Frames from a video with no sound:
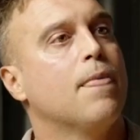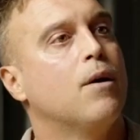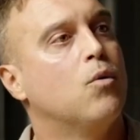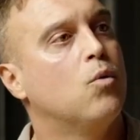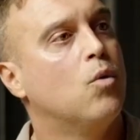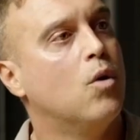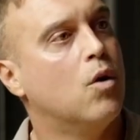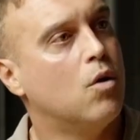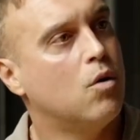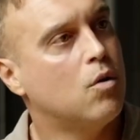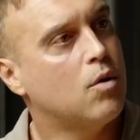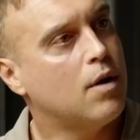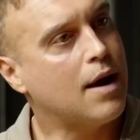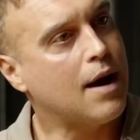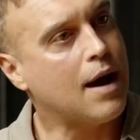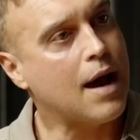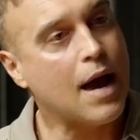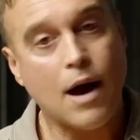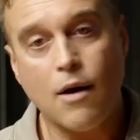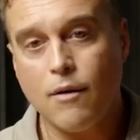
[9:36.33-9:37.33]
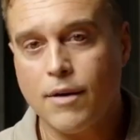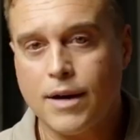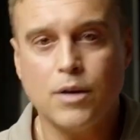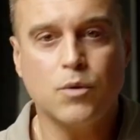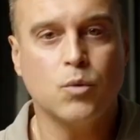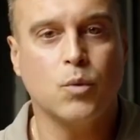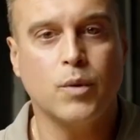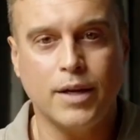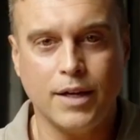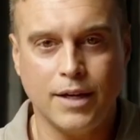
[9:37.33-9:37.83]
well, how
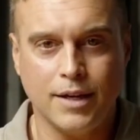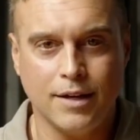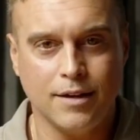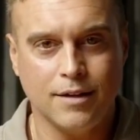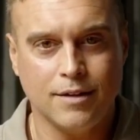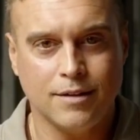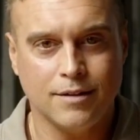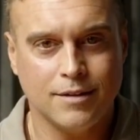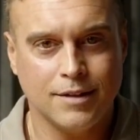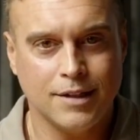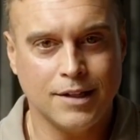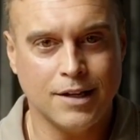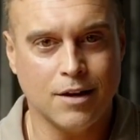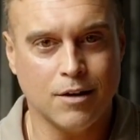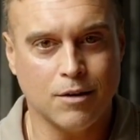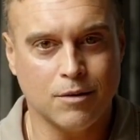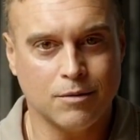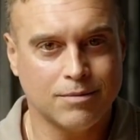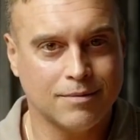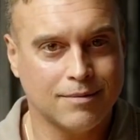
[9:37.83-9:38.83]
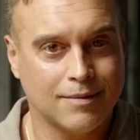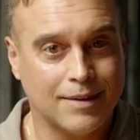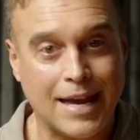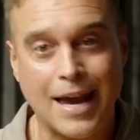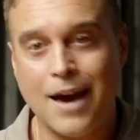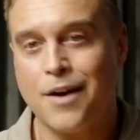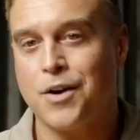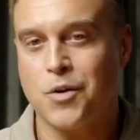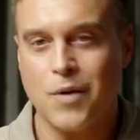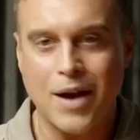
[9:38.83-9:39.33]
can we,
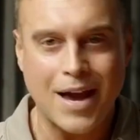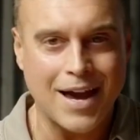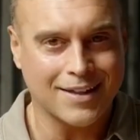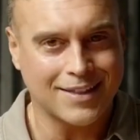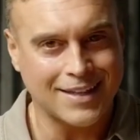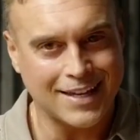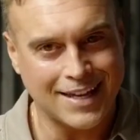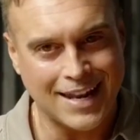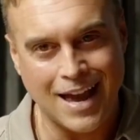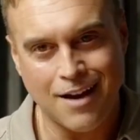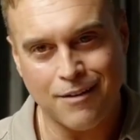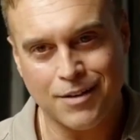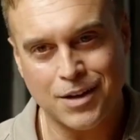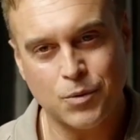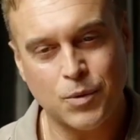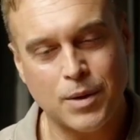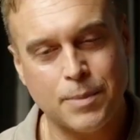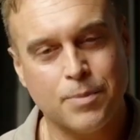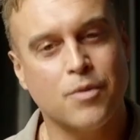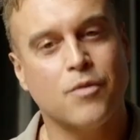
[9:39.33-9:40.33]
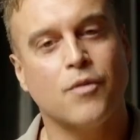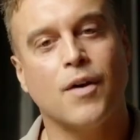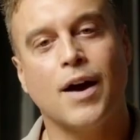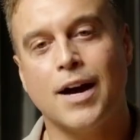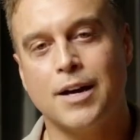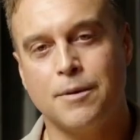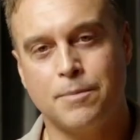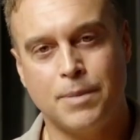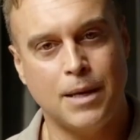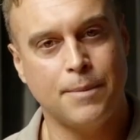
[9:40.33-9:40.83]
counteract that? How can we
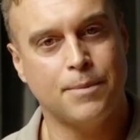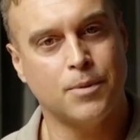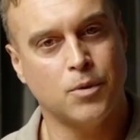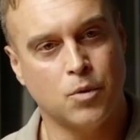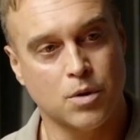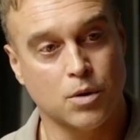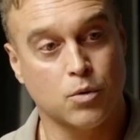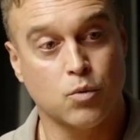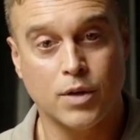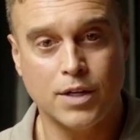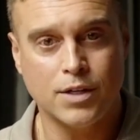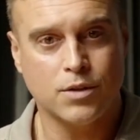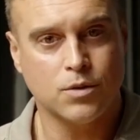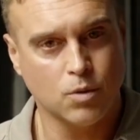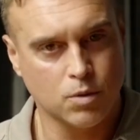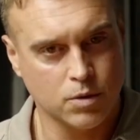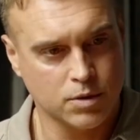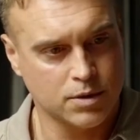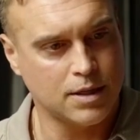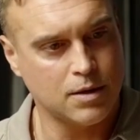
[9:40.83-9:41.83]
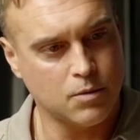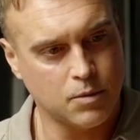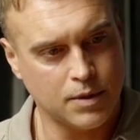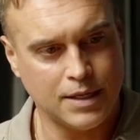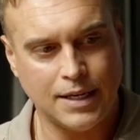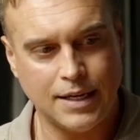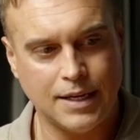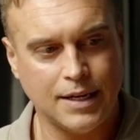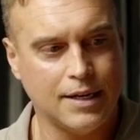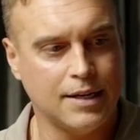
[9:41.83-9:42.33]
provide people with resources that
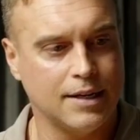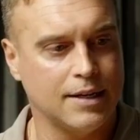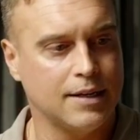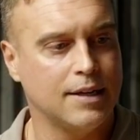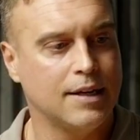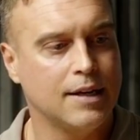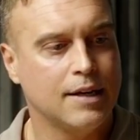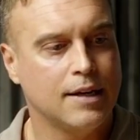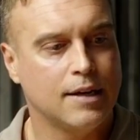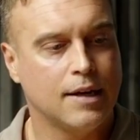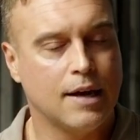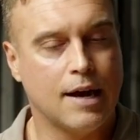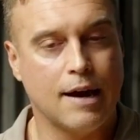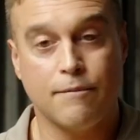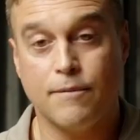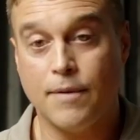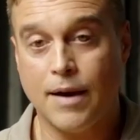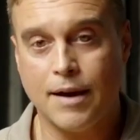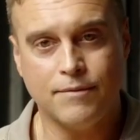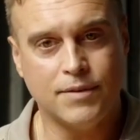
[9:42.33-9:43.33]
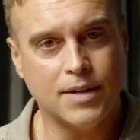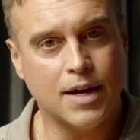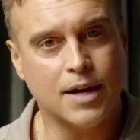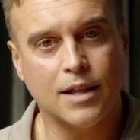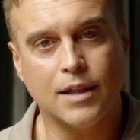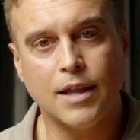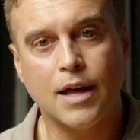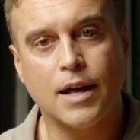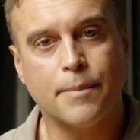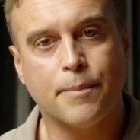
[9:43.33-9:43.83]
we need? And I've
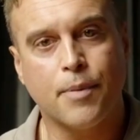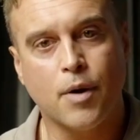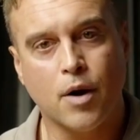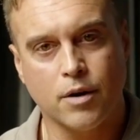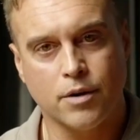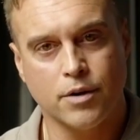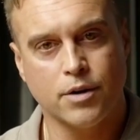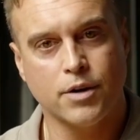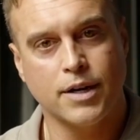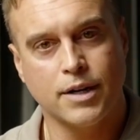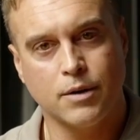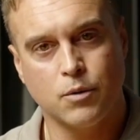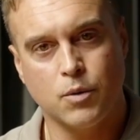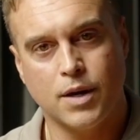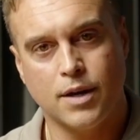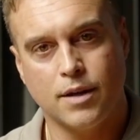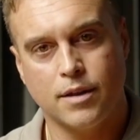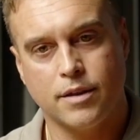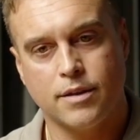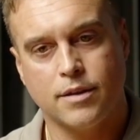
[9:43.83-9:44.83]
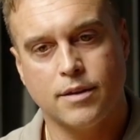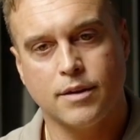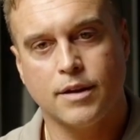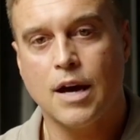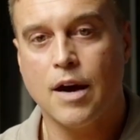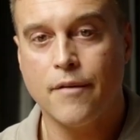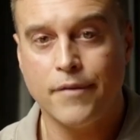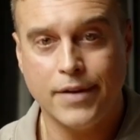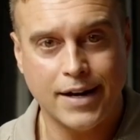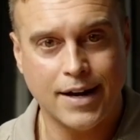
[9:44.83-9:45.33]
done a lot of partnering with
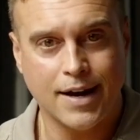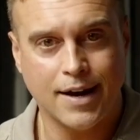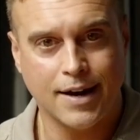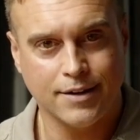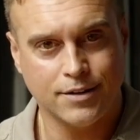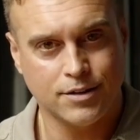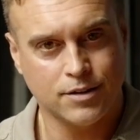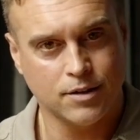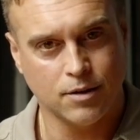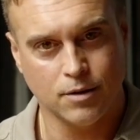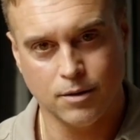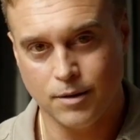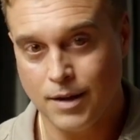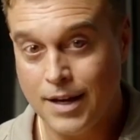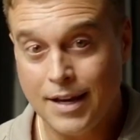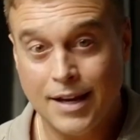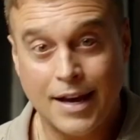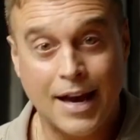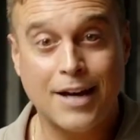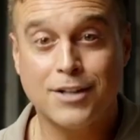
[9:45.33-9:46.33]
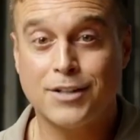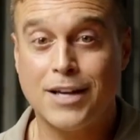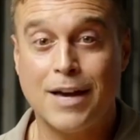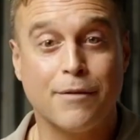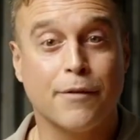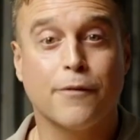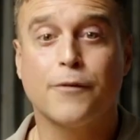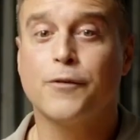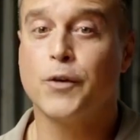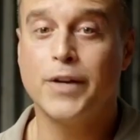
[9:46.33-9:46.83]
Covenant Eyes. So I
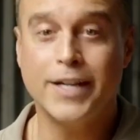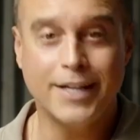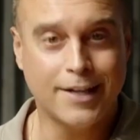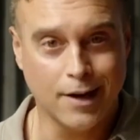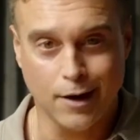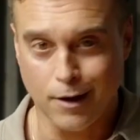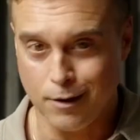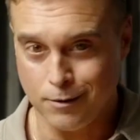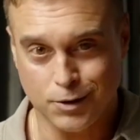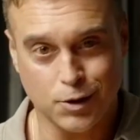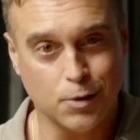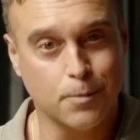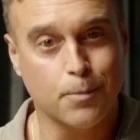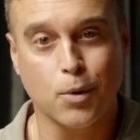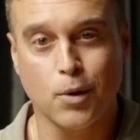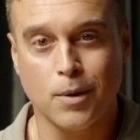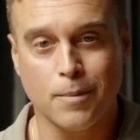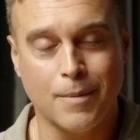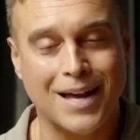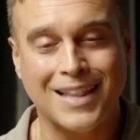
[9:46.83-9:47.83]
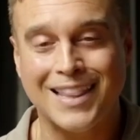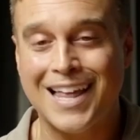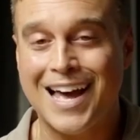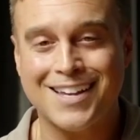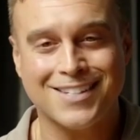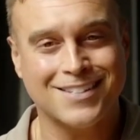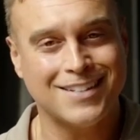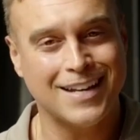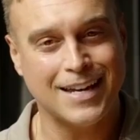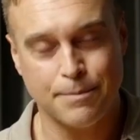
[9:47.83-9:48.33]
actually have a free code. So my
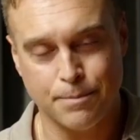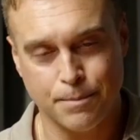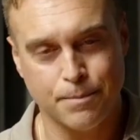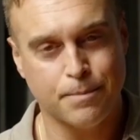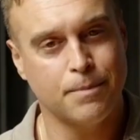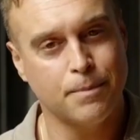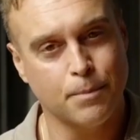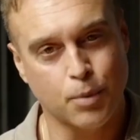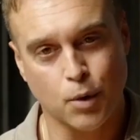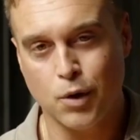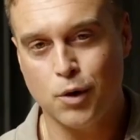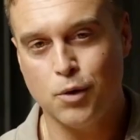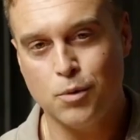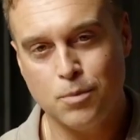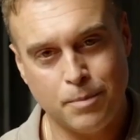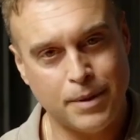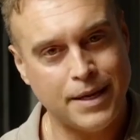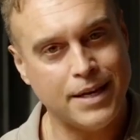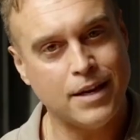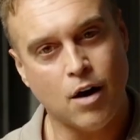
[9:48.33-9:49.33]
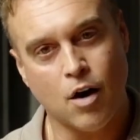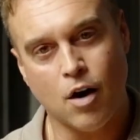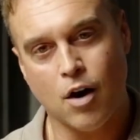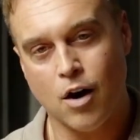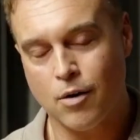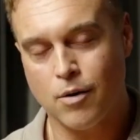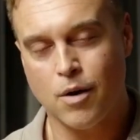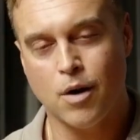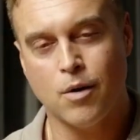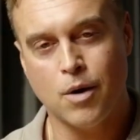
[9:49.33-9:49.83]
last name, Broome,
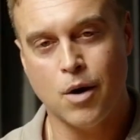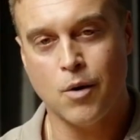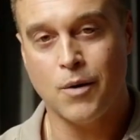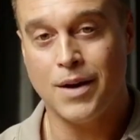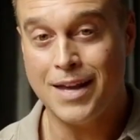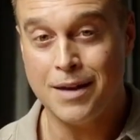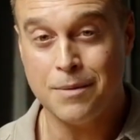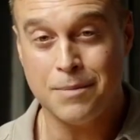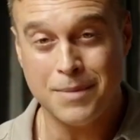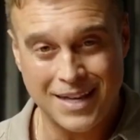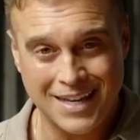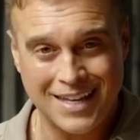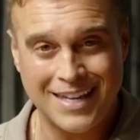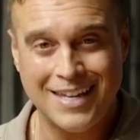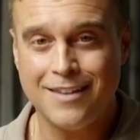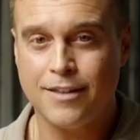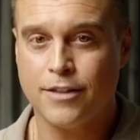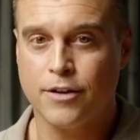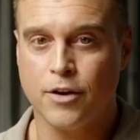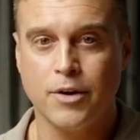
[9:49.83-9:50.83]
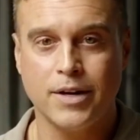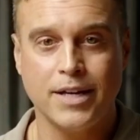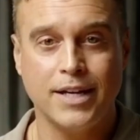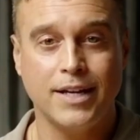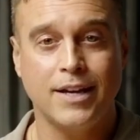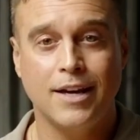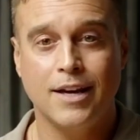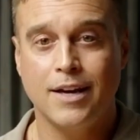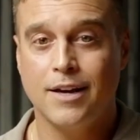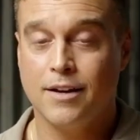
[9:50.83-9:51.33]
Broome
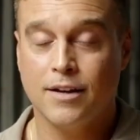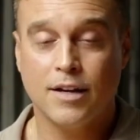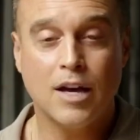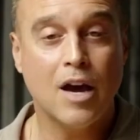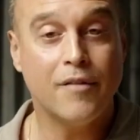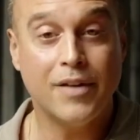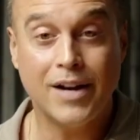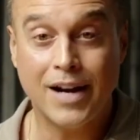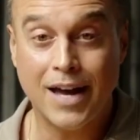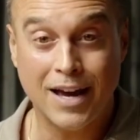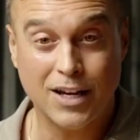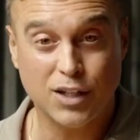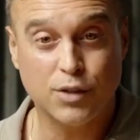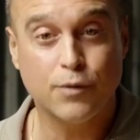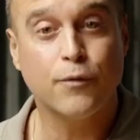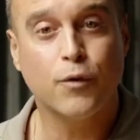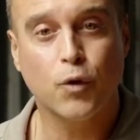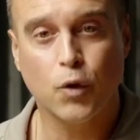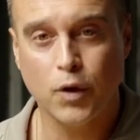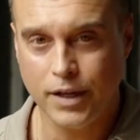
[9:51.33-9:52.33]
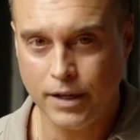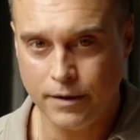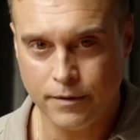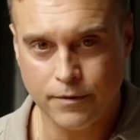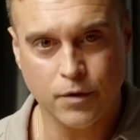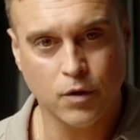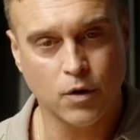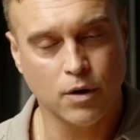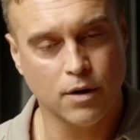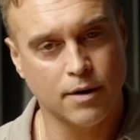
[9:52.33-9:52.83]
30, Covenant Eyes, free
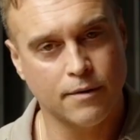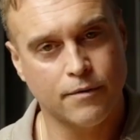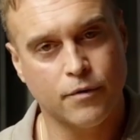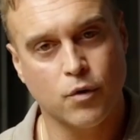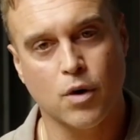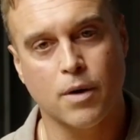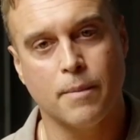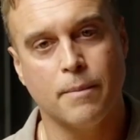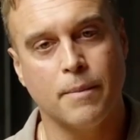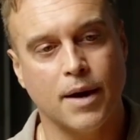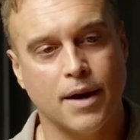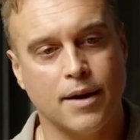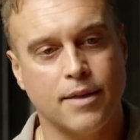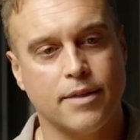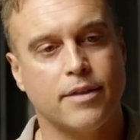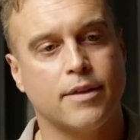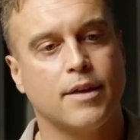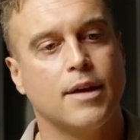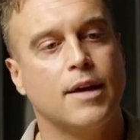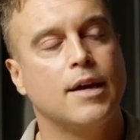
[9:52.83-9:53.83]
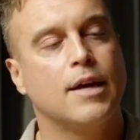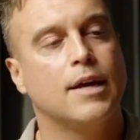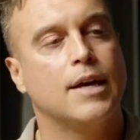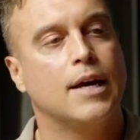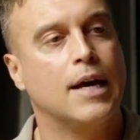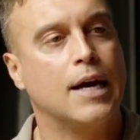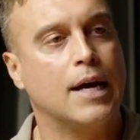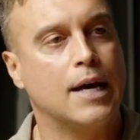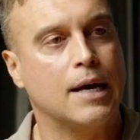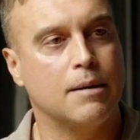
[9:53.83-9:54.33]
for a month.
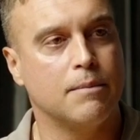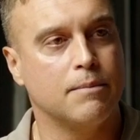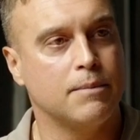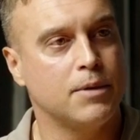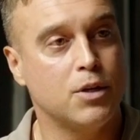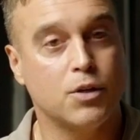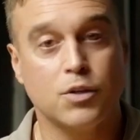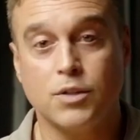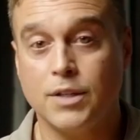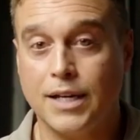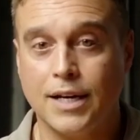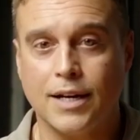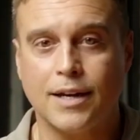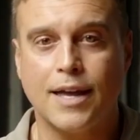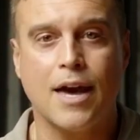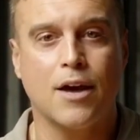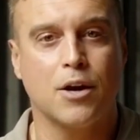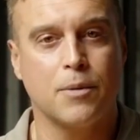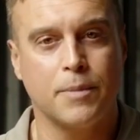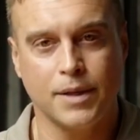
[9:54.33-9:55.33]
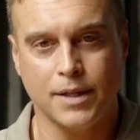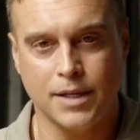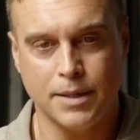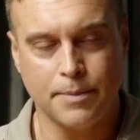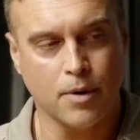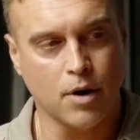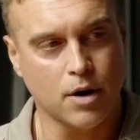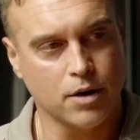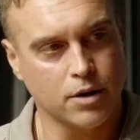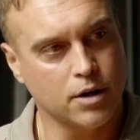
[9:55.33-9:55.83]
You just need an
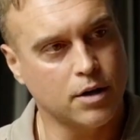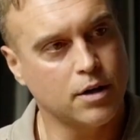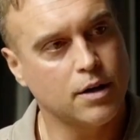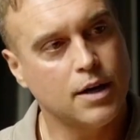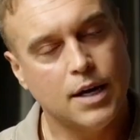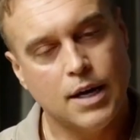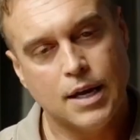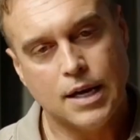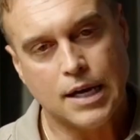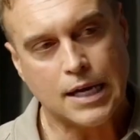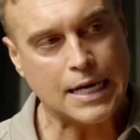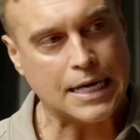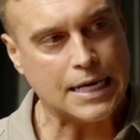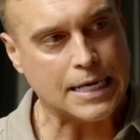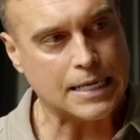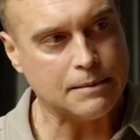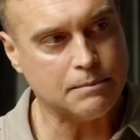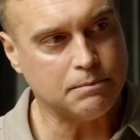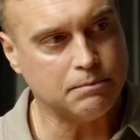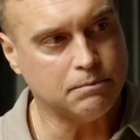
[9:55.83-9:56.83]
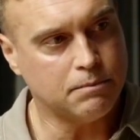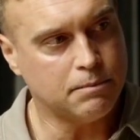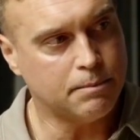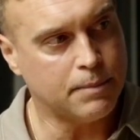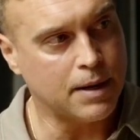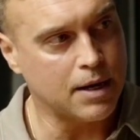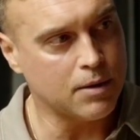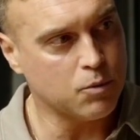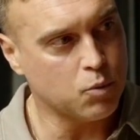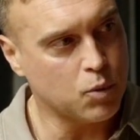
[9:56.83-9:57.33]
accountability partner.
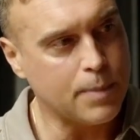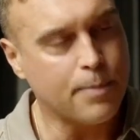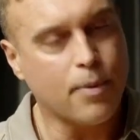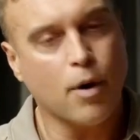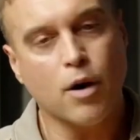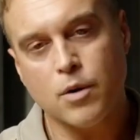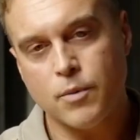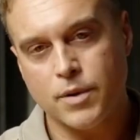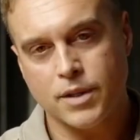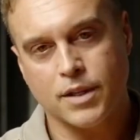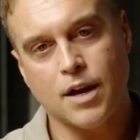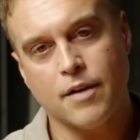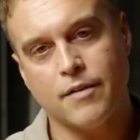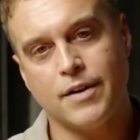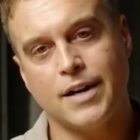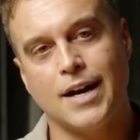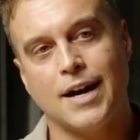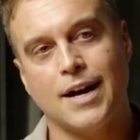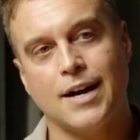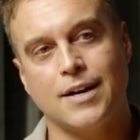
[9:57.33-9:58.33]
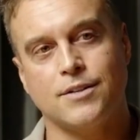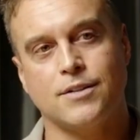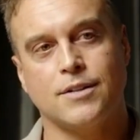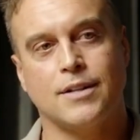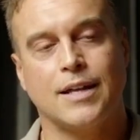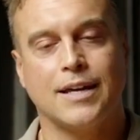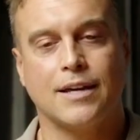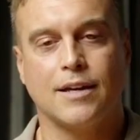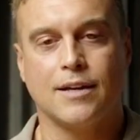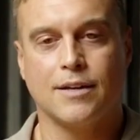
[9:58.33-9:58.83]
But we partnered with Covenant
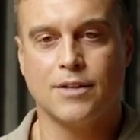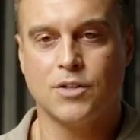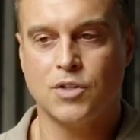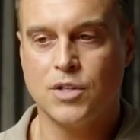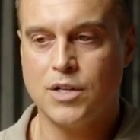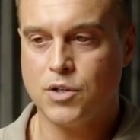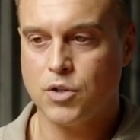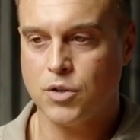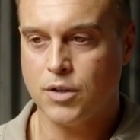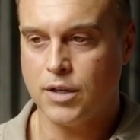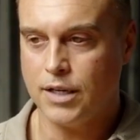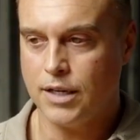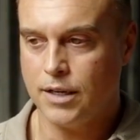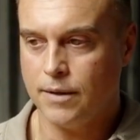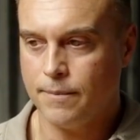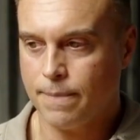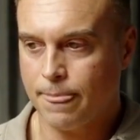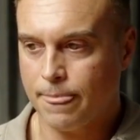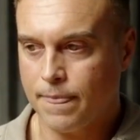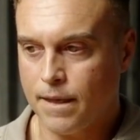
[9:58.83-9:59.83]
Eyes, and like essentially